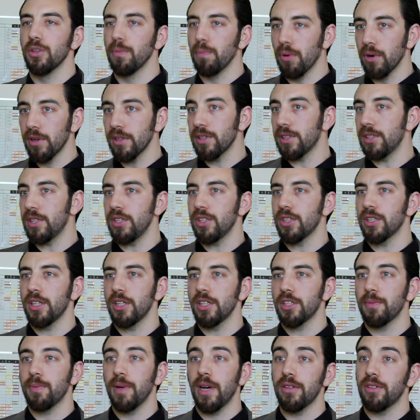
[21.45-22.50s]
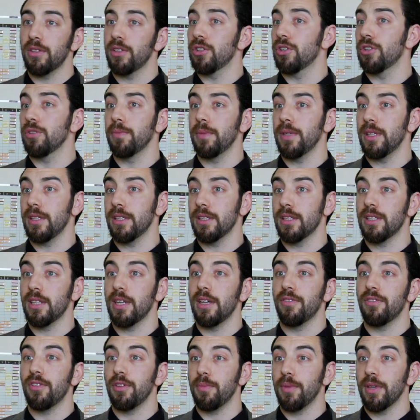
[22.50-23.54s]
important to teach kids about digital media
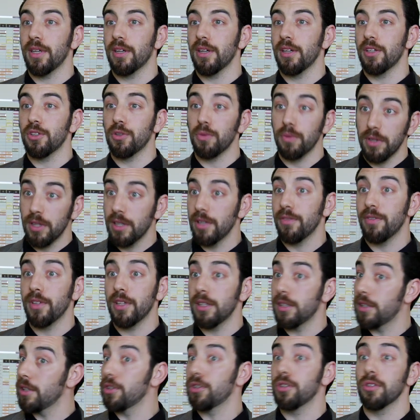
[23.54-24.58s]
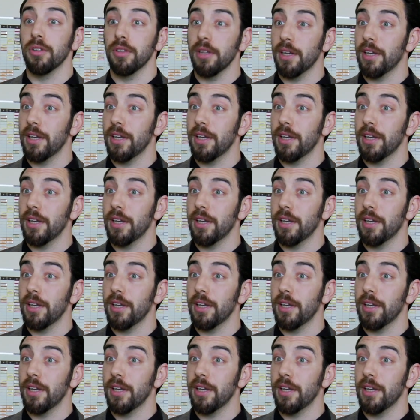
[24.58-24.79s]
safety because we live in the digital